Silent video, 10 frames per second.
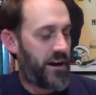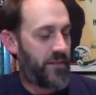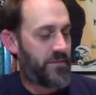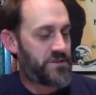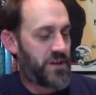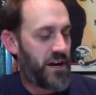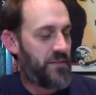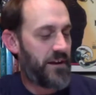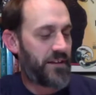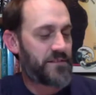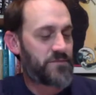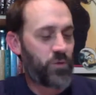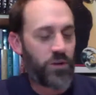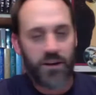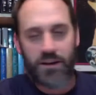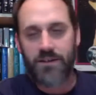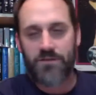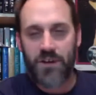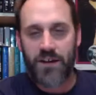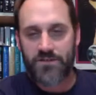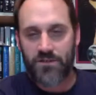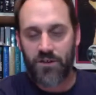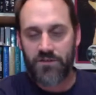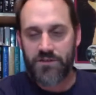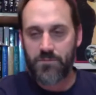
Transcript: I've been trying to make this work, and you guys are all just